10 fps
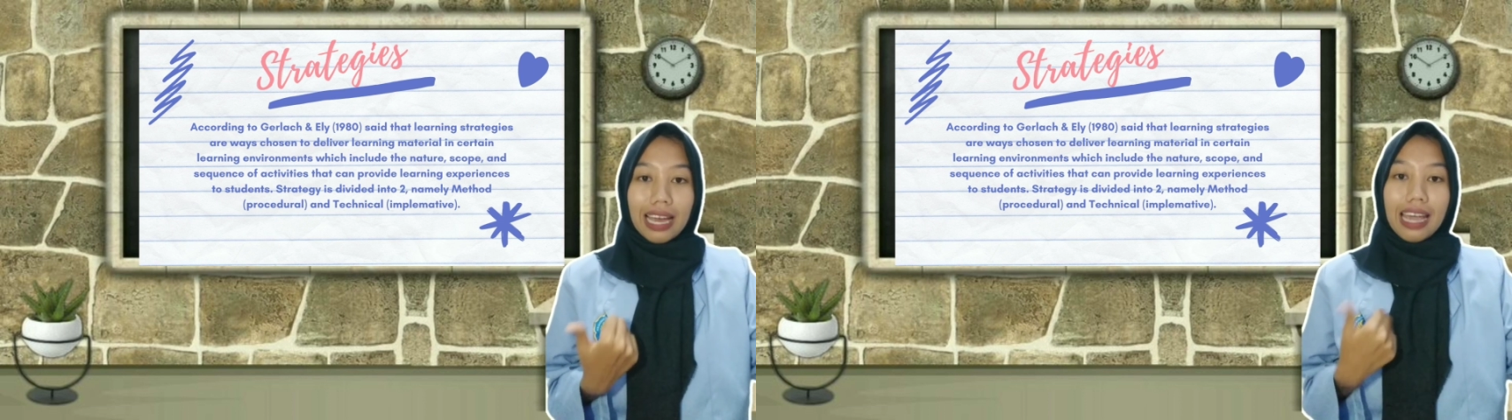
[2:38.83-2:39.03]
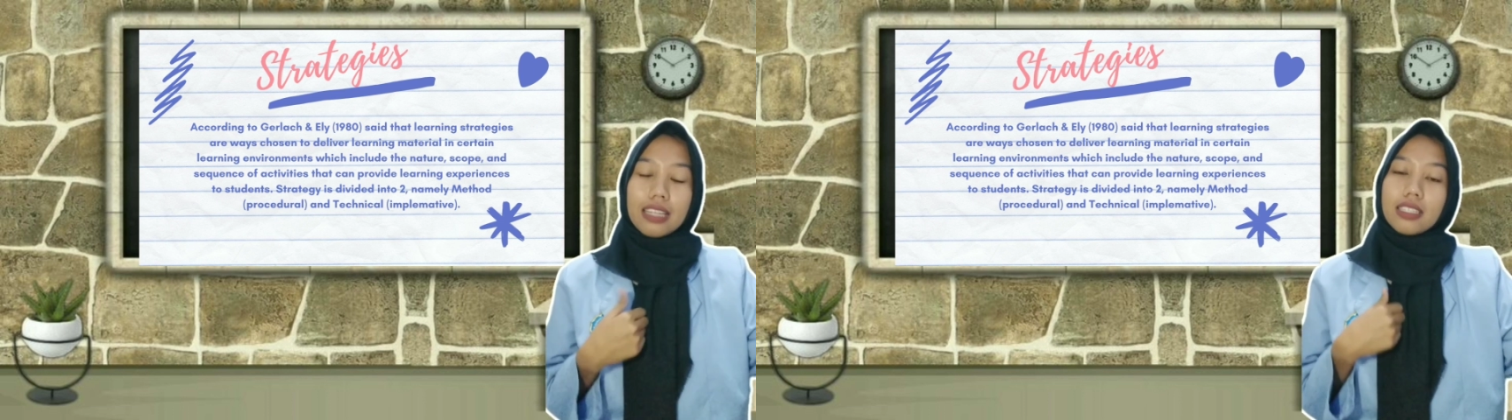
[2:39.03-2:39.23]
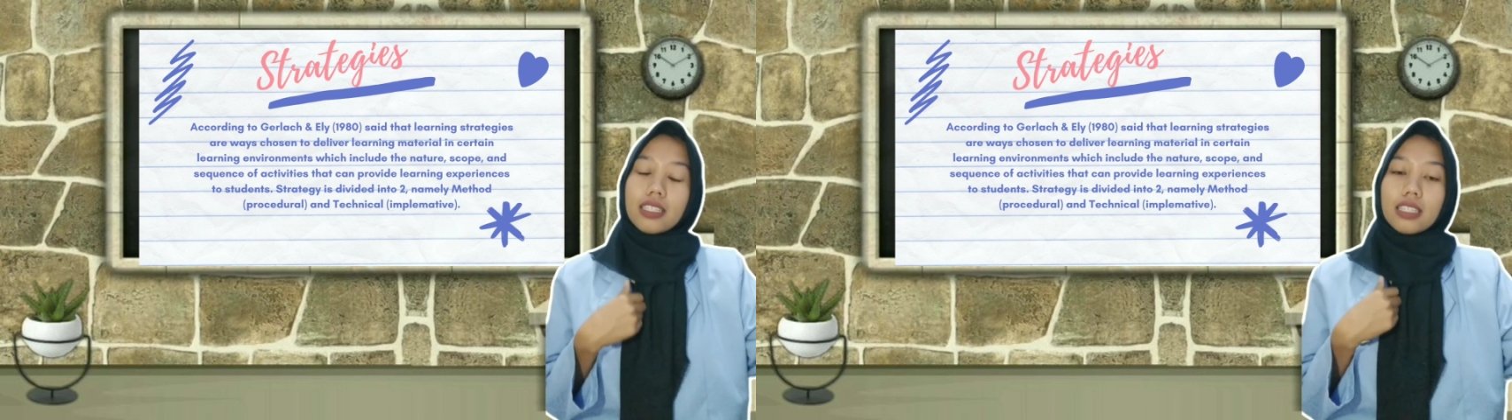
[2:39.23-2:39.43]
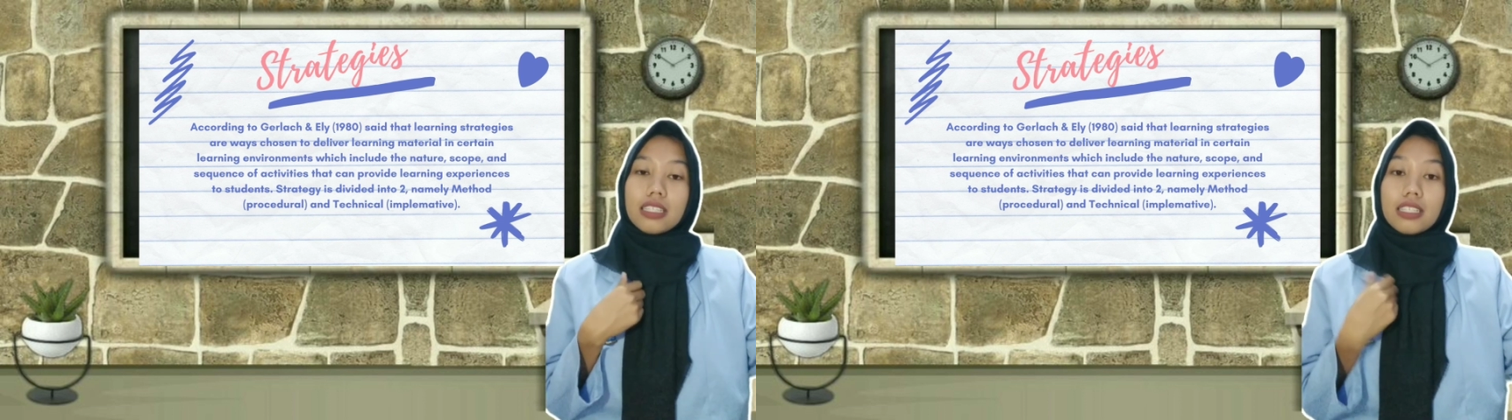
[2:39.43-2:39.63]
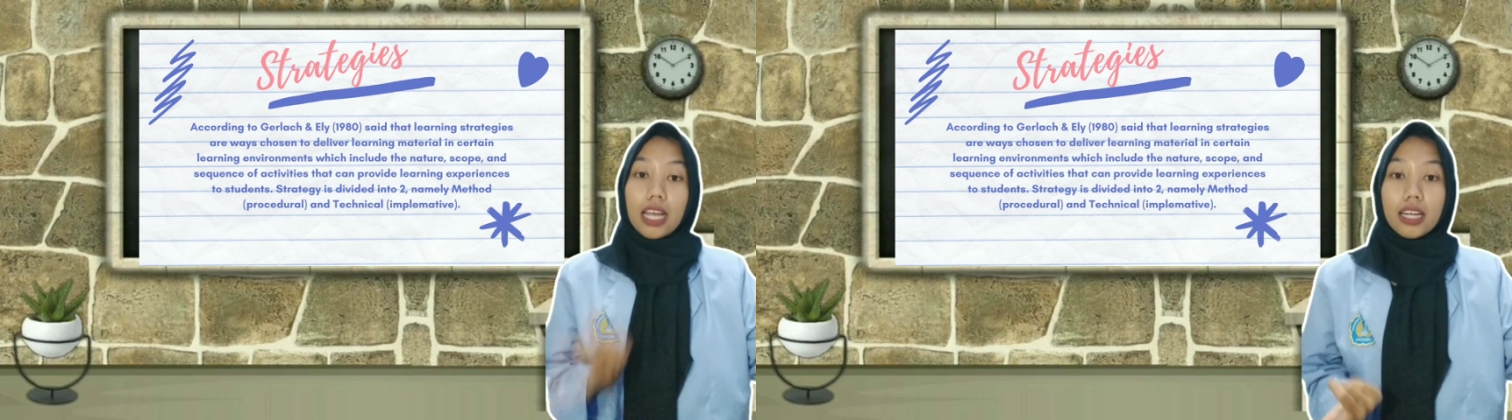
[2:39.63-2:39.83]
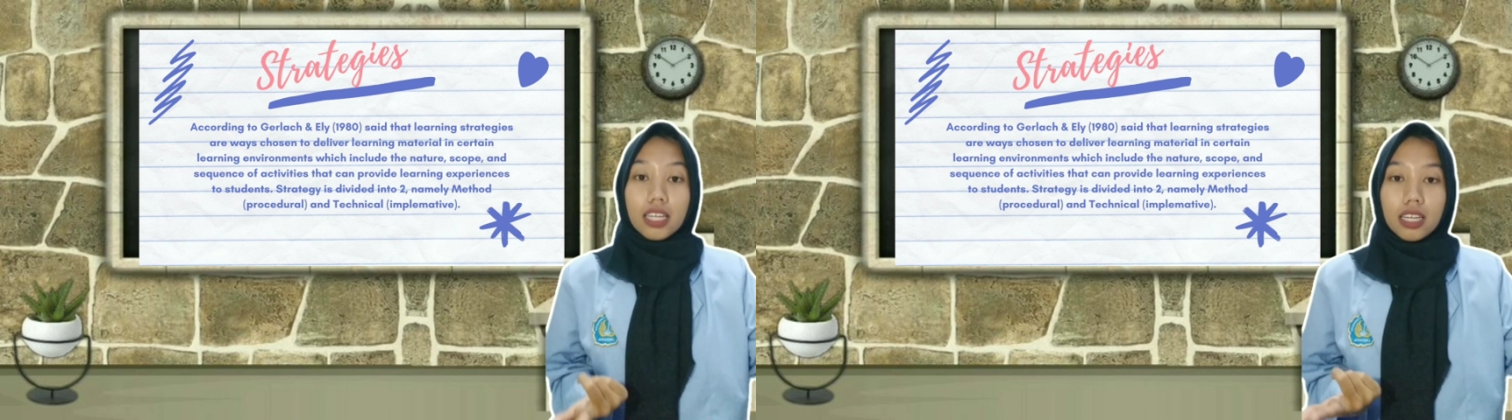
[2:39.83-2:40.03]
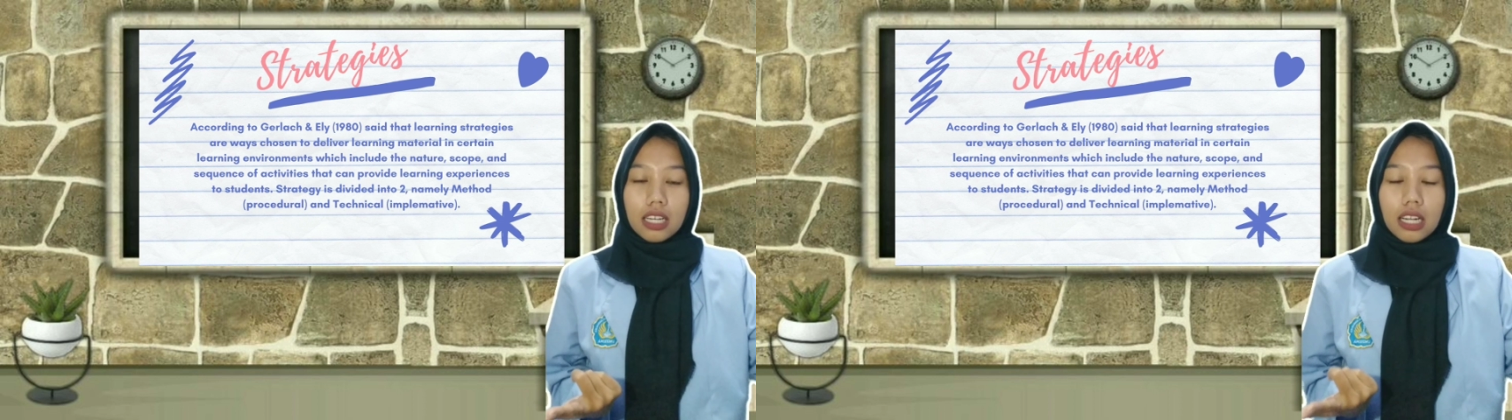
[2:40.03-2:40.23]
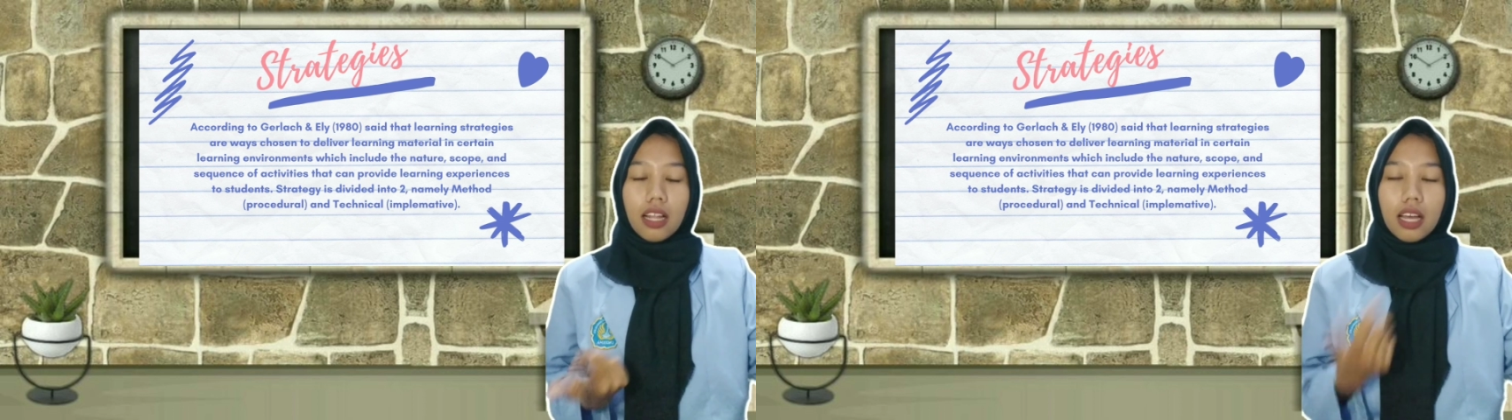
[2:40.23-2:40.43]
and
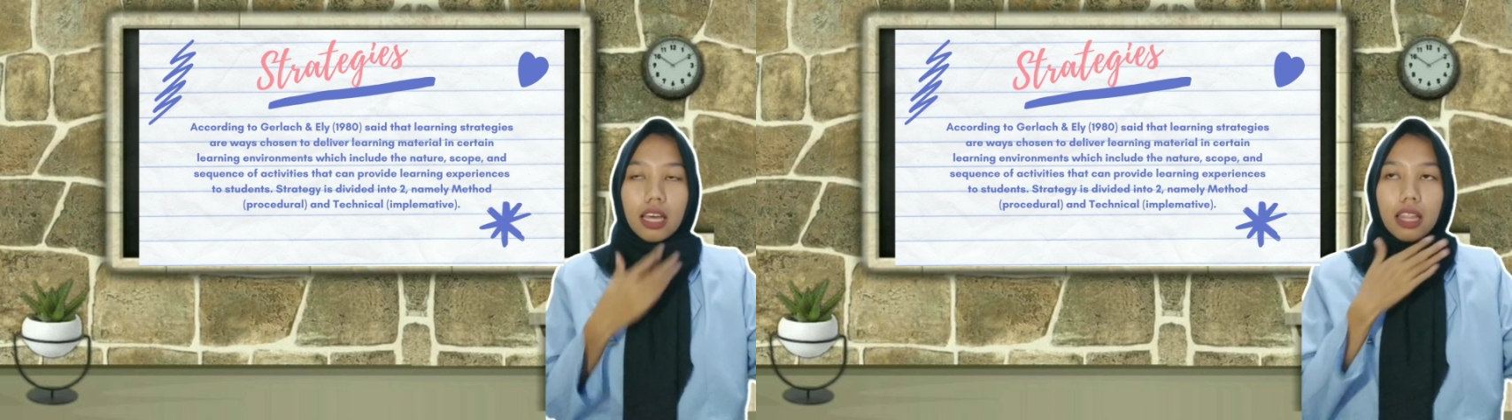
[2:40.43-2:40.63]
technical,